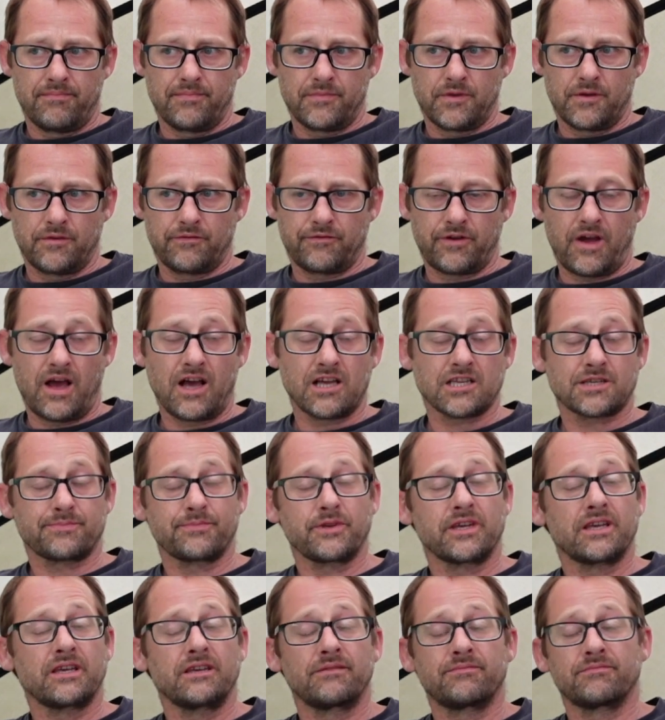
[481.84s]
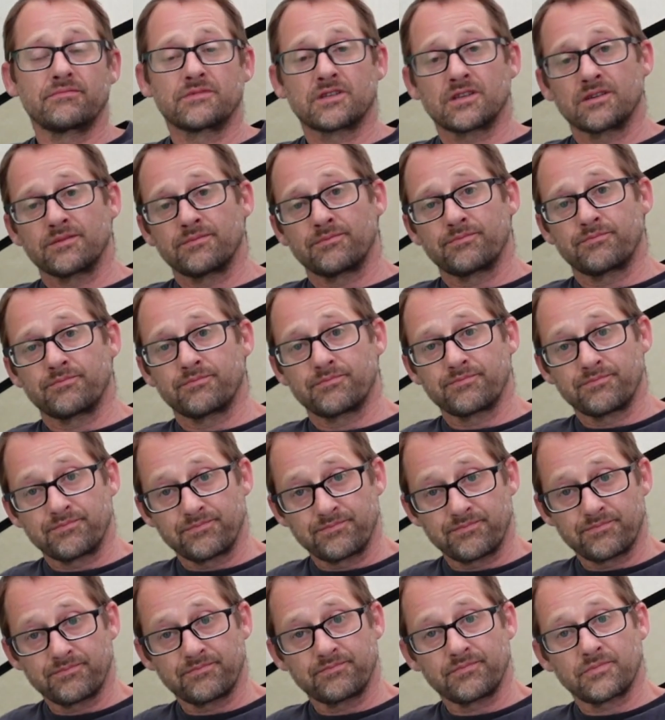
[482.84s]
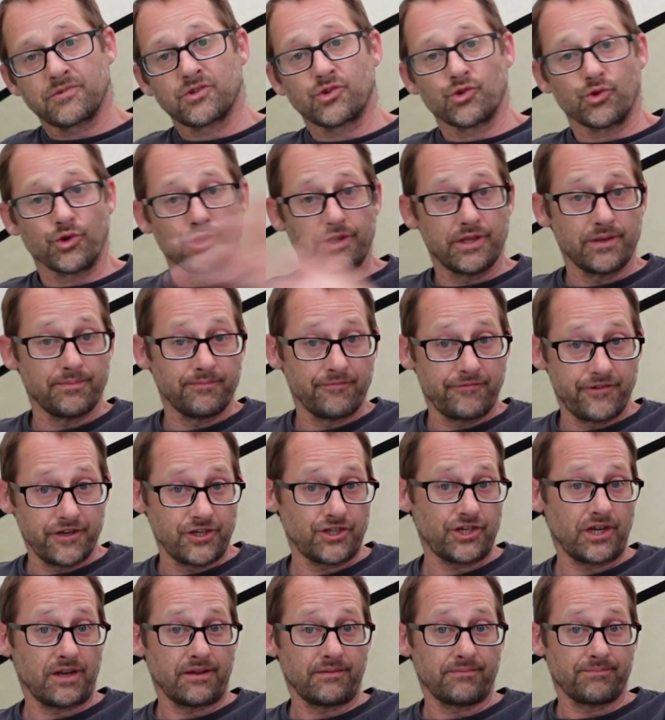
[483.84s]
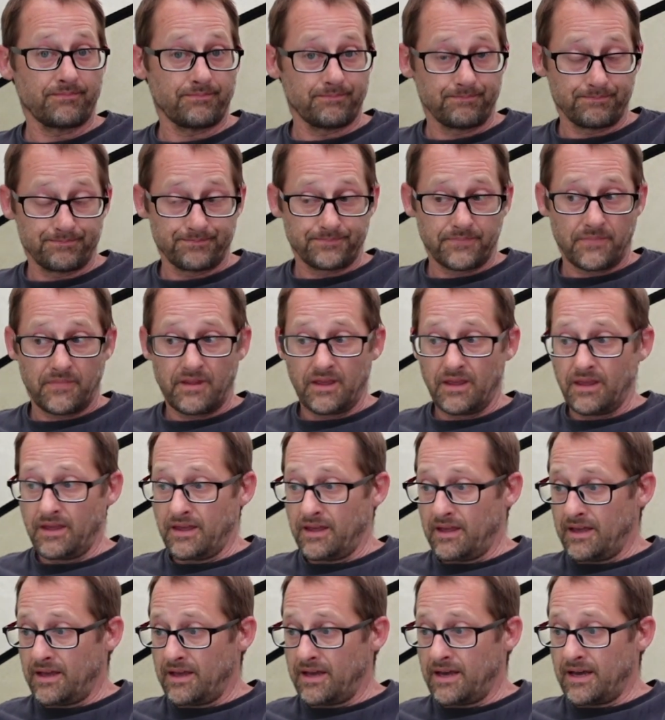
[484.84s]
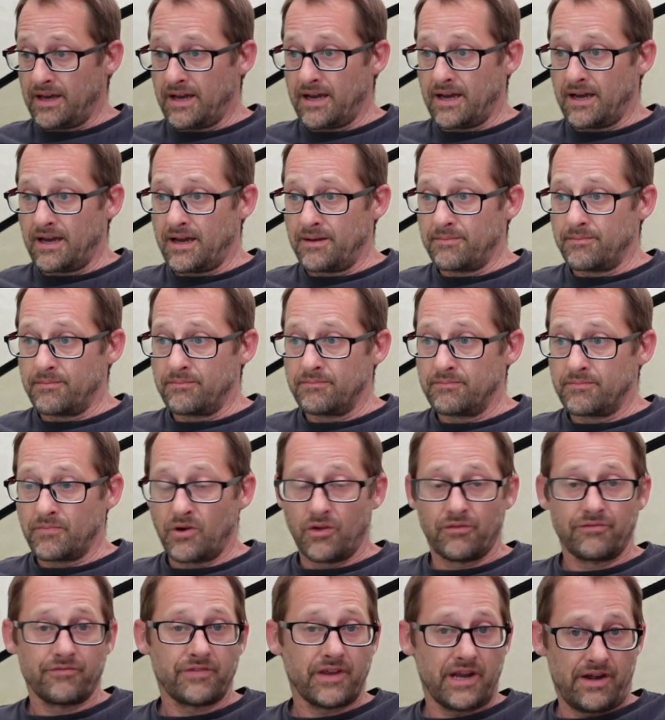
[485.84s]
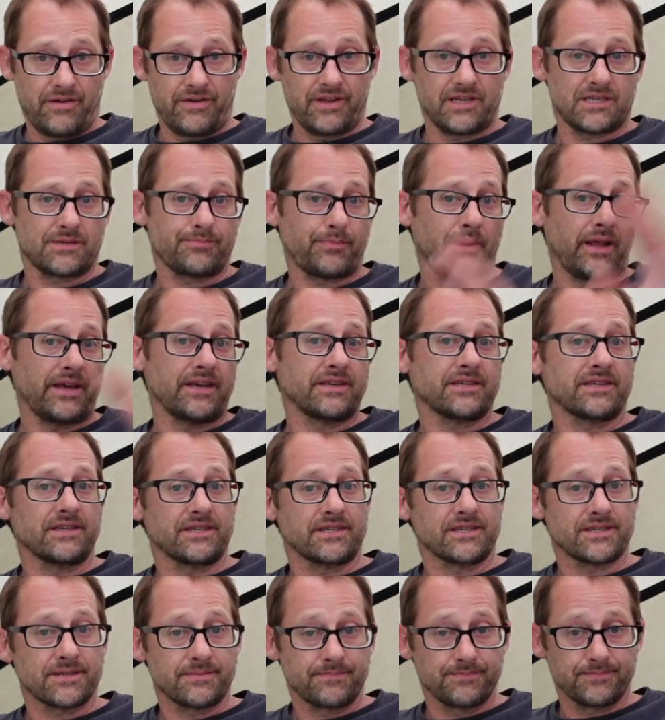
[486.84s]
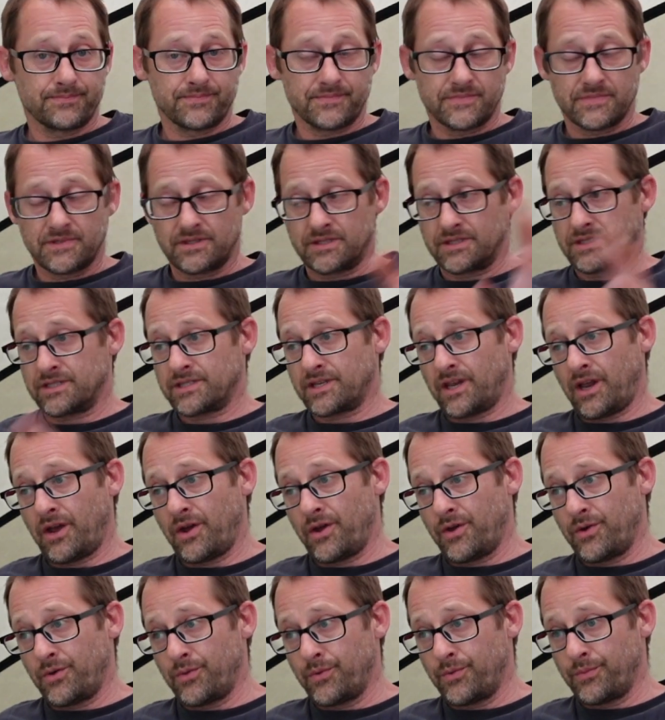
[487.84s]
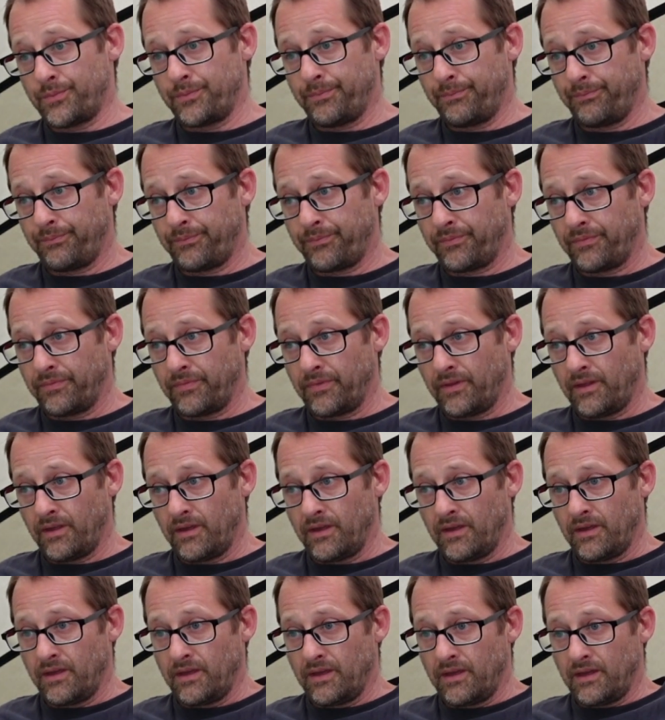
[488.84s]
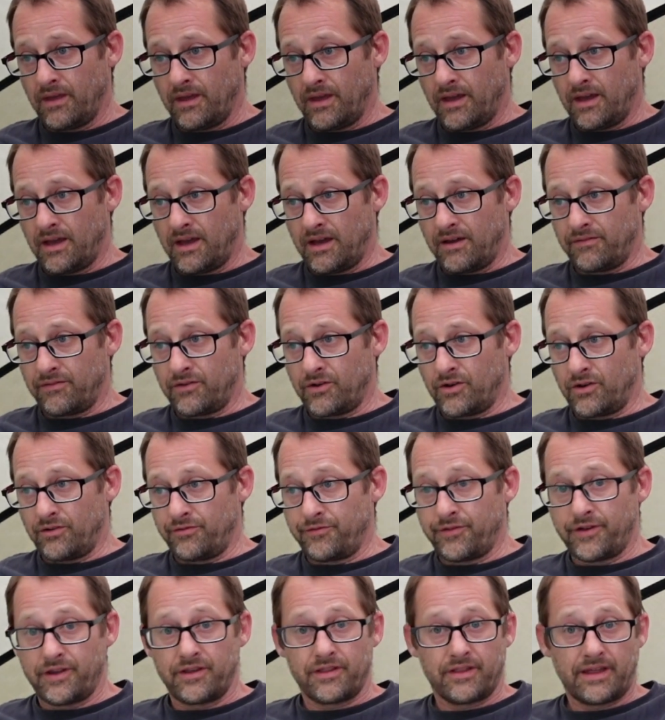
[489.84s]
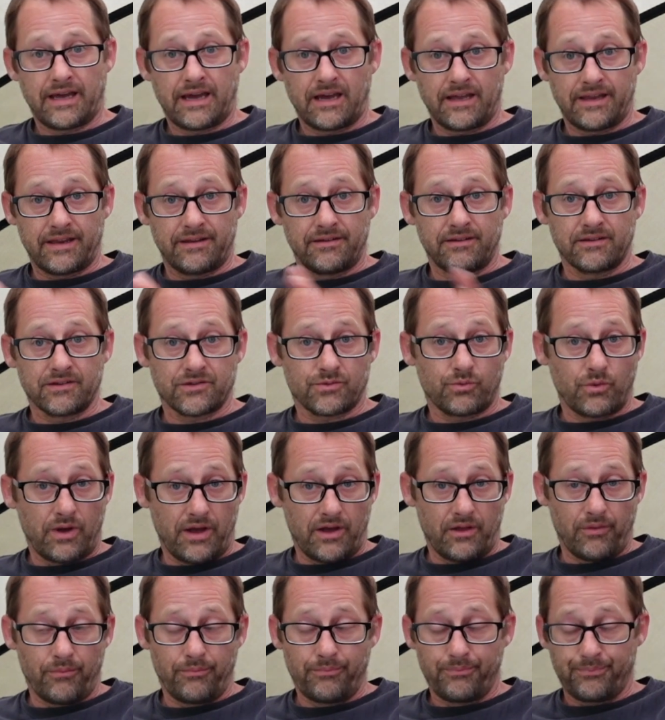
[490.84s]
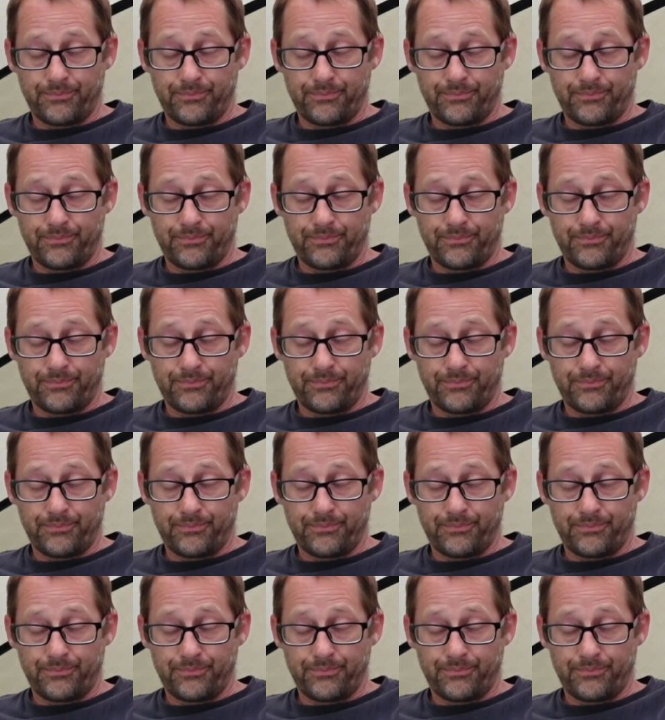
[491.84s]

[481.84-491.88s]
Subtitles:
have asked me to join them fishing on various places, so I've got to fit that in as well.